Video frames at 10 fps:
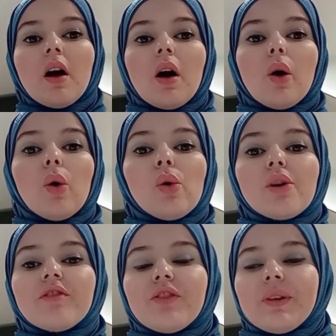Or,
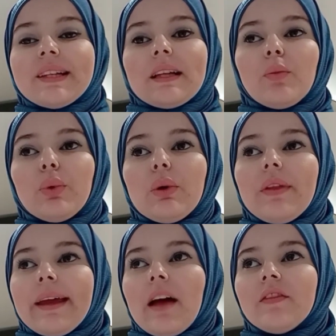for example,
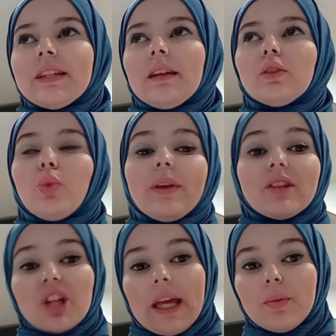they have dealt with
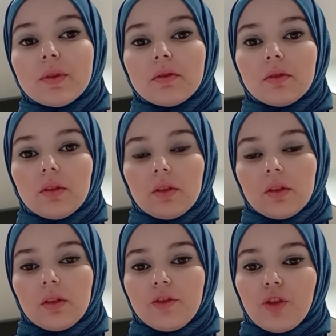shapes
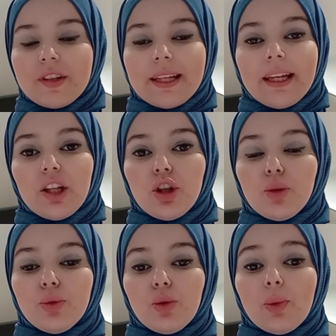for second-year
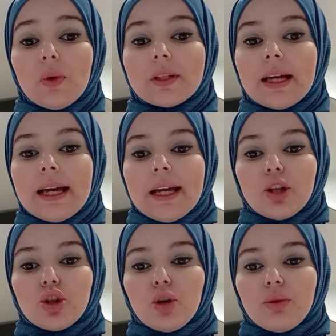pupils.
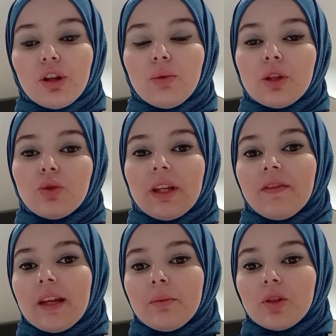So we're going to give
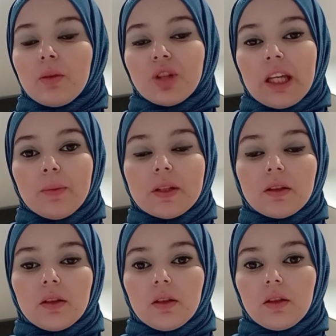them some shapes,
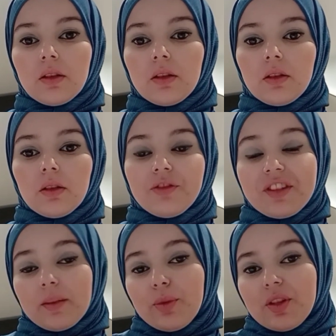for
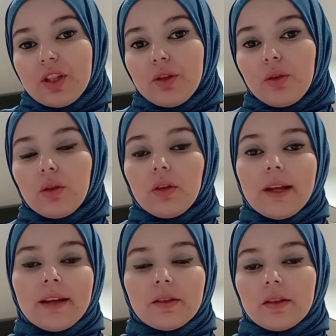example, circle
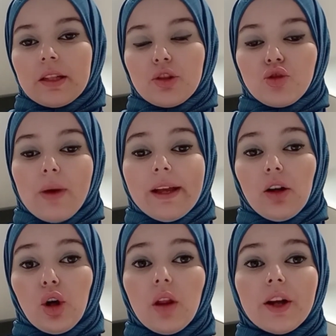and
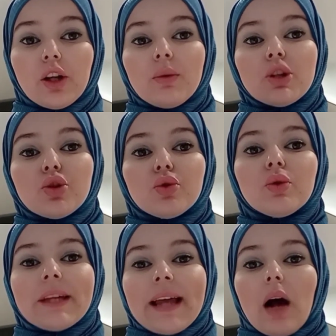triangle. They're going to
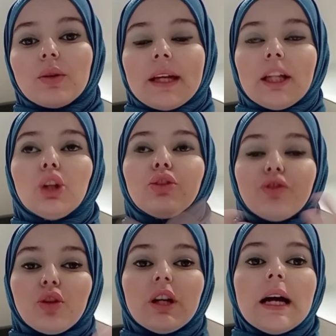get out and look
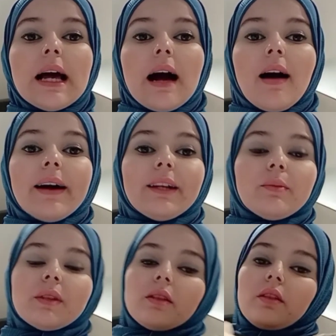for
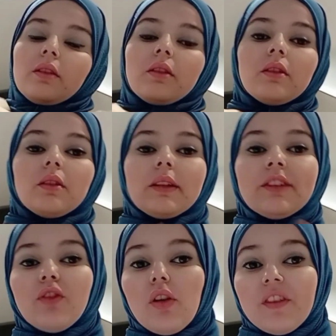items
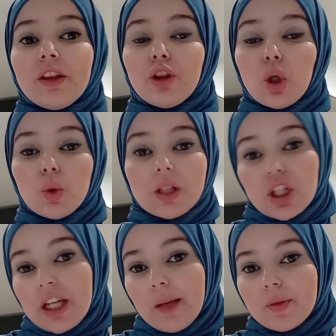involving those
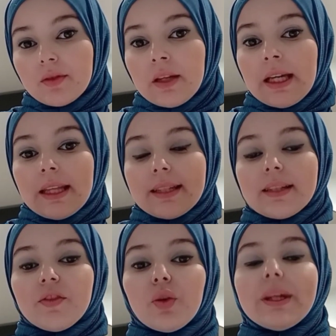shapes. This
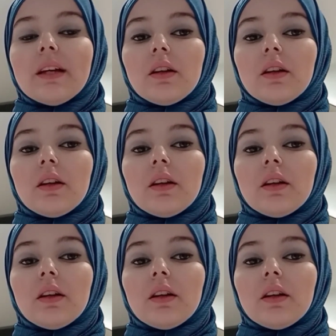is very